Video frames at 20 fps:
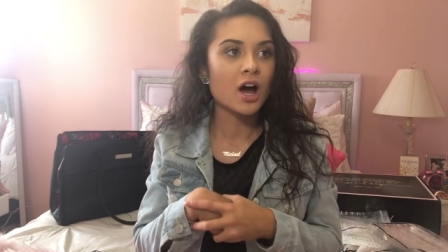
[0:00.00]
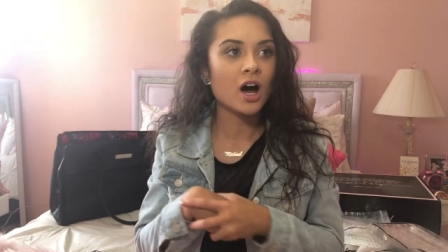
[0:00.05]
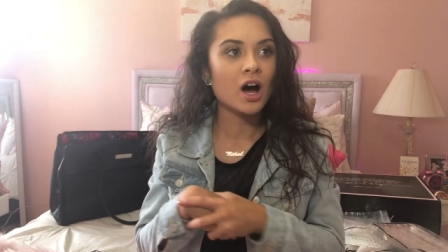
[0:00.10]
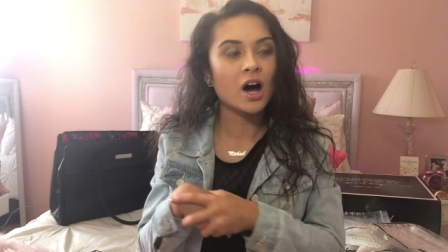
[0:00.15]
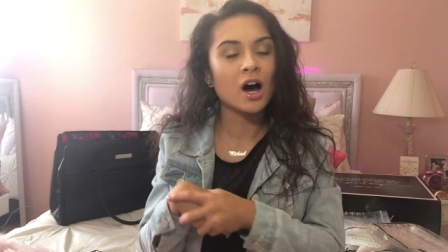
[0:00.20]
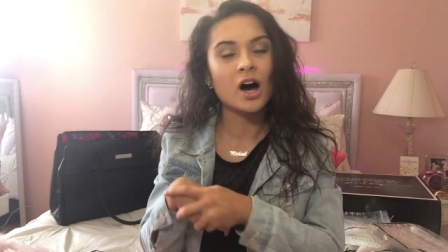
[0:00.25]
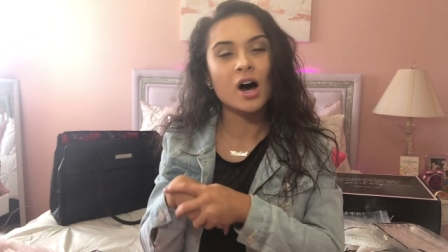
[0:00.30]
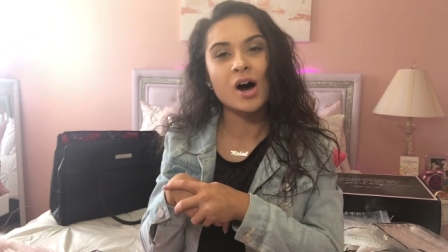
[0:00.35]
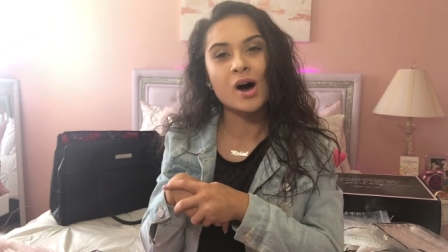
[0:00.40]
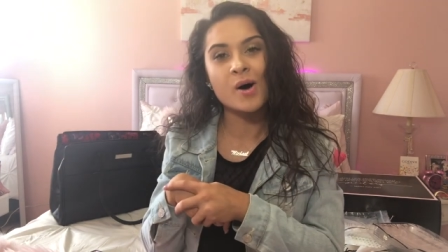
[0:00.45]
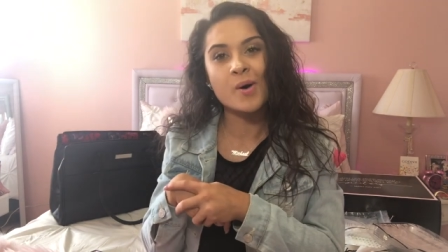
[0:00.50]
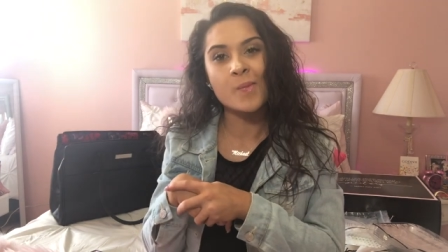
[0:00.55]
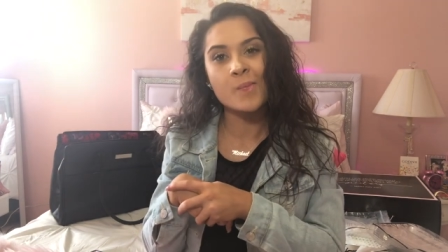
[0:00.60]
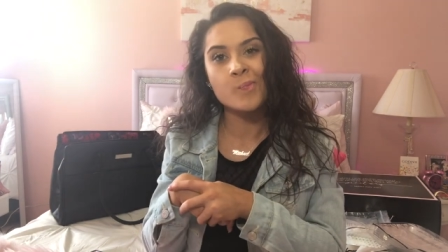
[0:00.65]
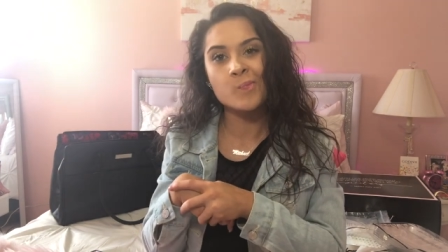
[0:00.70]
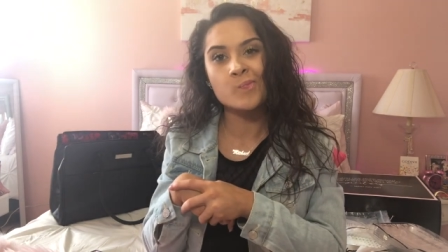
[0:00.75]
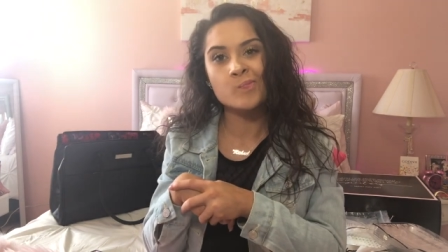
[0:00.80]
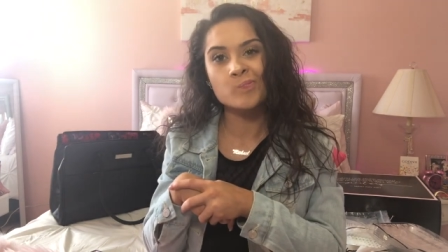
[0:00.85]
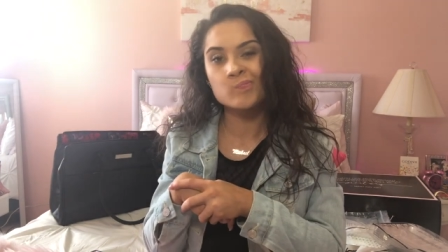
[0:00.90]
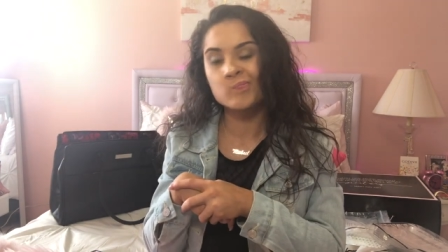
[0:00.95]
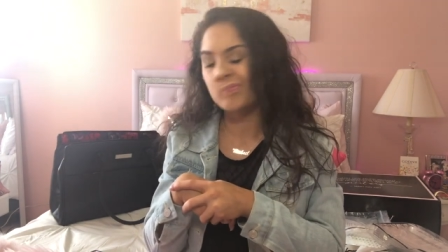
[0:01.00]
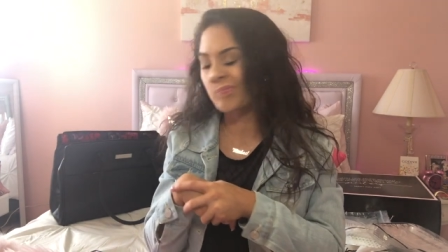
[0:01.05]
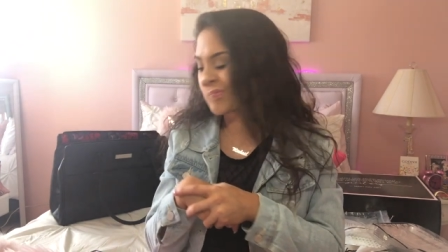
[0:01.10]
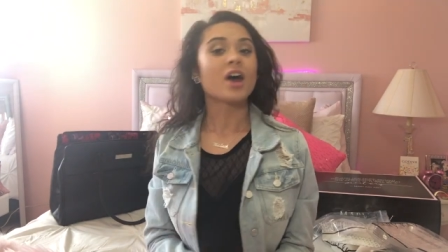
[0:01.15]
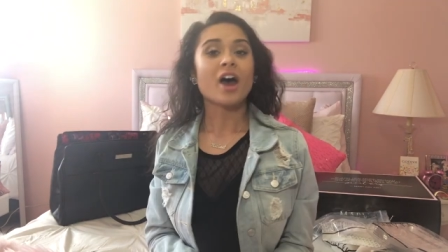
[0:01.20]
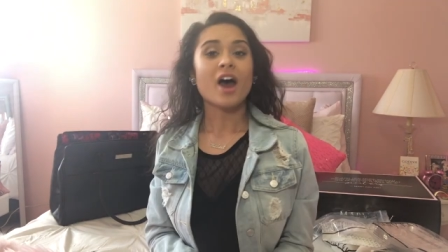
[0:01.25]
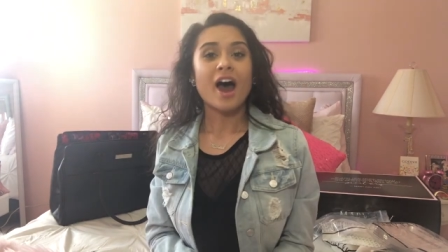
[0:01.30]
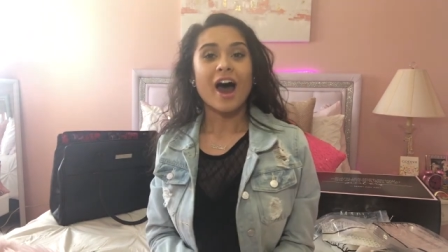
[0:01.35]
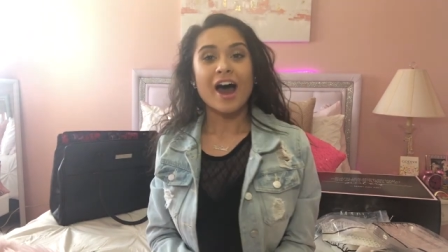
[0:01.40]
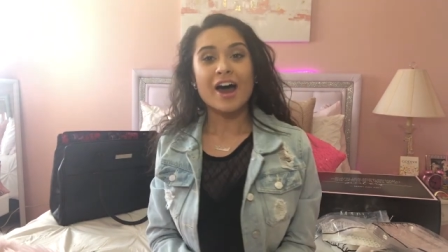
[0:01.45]

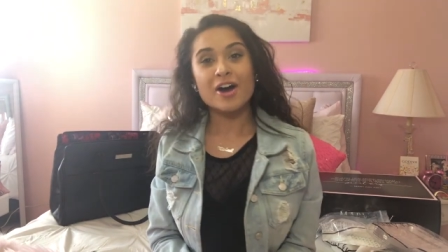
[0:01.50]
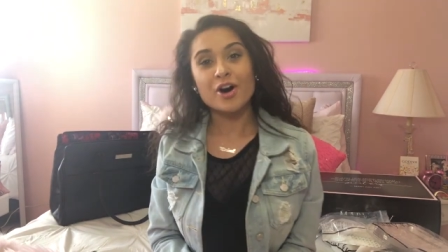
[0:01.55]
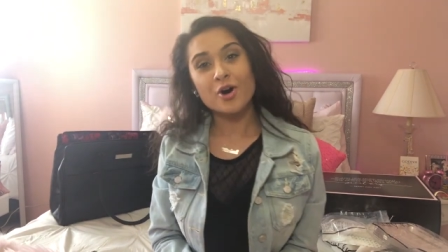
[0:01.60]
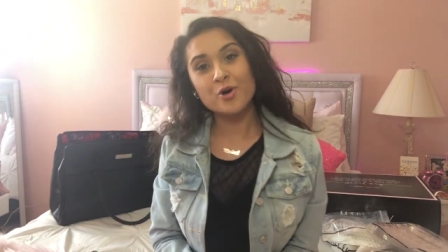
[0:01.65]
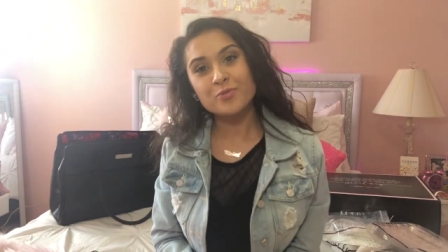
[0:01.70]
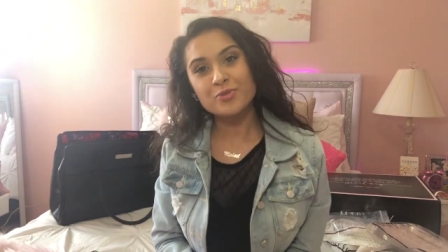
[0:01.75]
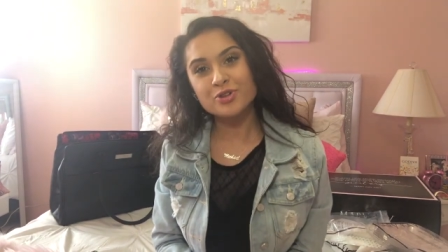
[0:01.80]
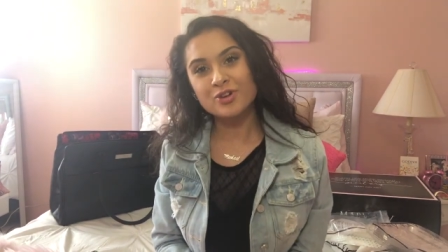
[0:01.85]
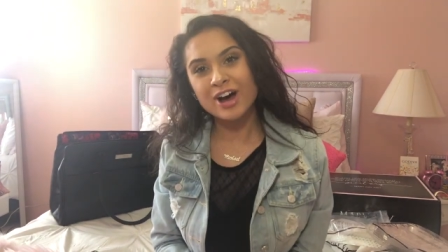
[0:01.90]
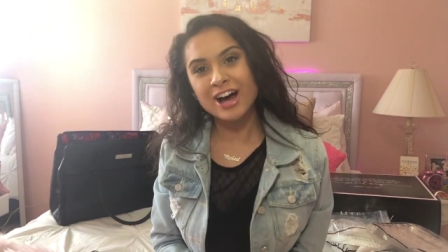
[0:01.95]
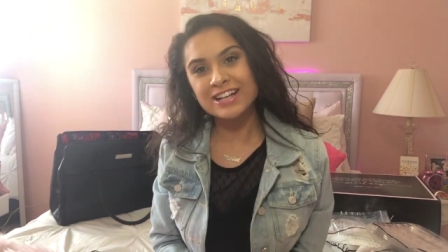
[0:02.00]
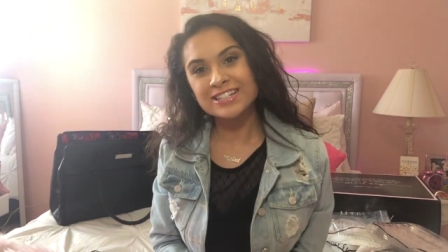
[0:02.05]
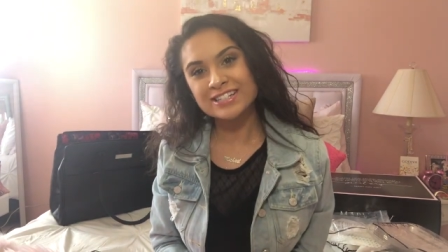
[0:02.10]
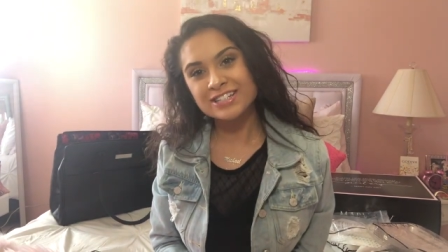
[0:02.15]
I hope you guys